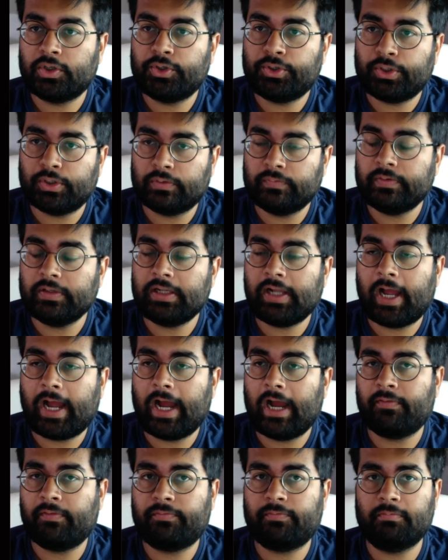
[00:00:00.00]
you will
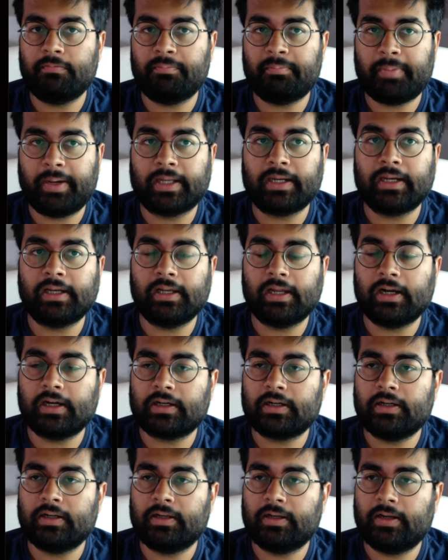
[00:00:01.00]
have better
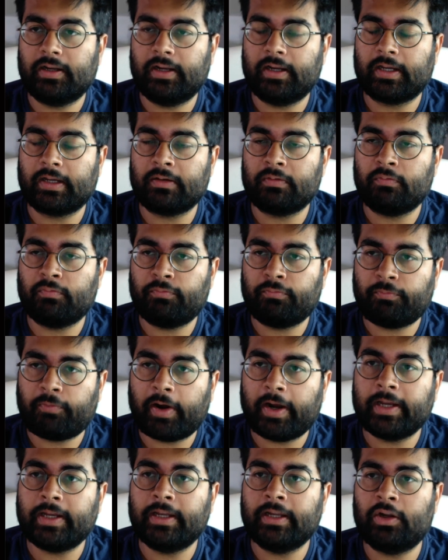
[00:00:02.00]
luck in
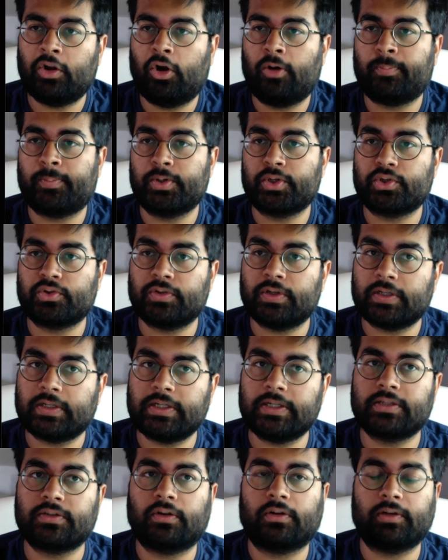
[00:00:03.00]
finding
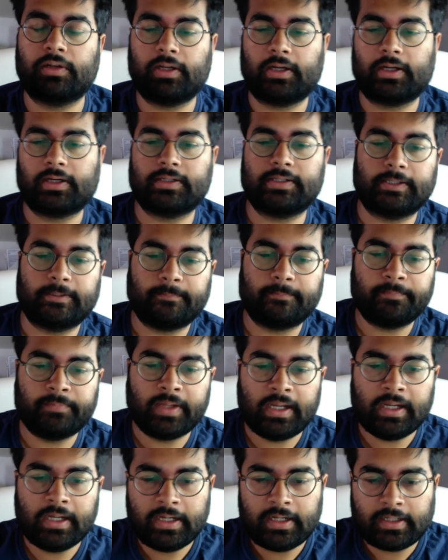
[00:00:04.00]
opportunities on LinkedIn.
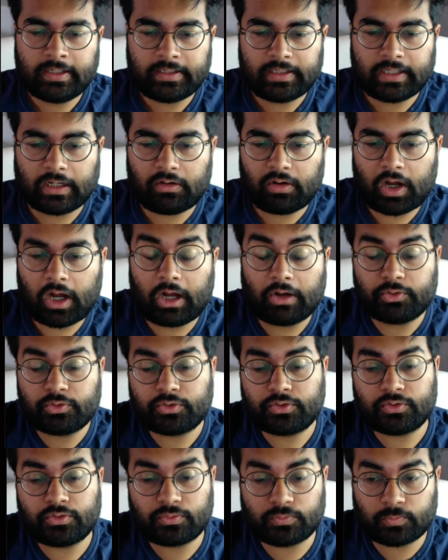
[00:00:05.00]
Now, how
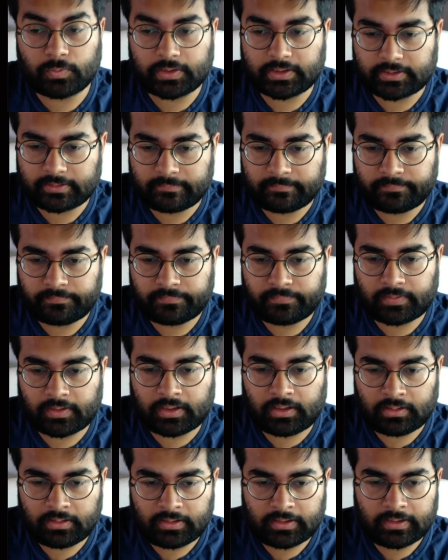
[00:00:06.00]
do you do it?
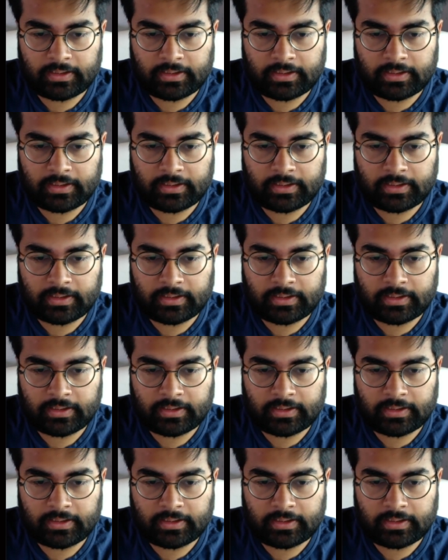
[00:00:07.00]
Now,